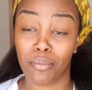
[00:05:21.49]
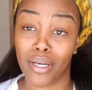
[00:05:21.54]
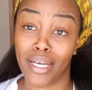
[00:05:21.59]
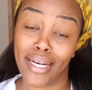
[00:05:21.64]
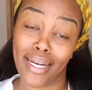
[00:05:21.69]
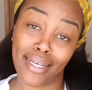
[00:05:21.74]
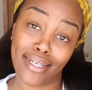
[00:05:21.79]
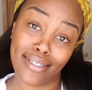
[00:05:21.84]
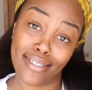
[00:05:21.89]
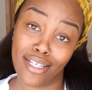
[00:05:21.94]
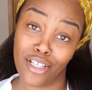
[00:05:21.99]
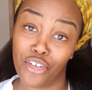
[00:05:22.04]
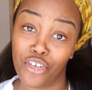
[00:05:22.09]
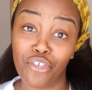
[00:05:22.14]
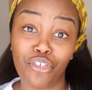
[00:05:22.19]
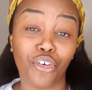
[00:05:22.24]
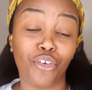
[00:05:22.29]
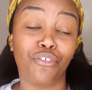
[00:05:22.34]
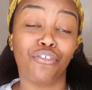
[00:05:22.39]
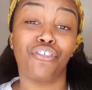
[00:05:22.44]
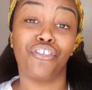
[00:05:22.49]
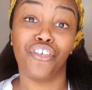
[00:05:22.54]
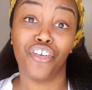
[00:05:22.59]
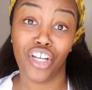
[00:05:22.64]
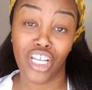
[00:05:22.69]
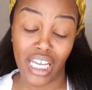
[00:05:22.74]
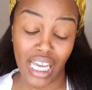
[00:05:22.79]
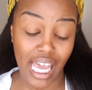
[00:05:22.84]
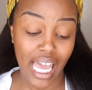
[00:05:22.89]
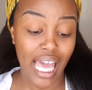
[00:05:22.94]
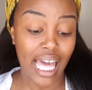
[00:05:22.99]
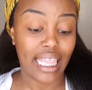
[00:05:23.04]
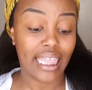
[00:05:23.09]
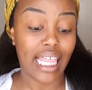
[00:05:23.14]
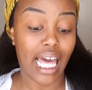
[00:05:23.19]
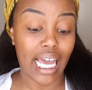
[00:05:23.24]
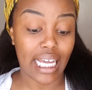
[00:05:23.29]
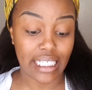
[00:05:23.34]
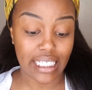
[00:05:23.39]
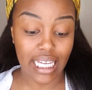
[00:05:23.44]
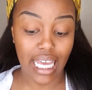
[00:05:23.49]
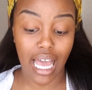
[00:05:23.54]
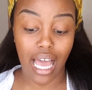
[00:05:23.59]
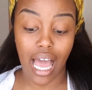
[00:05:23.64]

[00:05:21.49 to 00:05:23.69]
and I can tell you for free that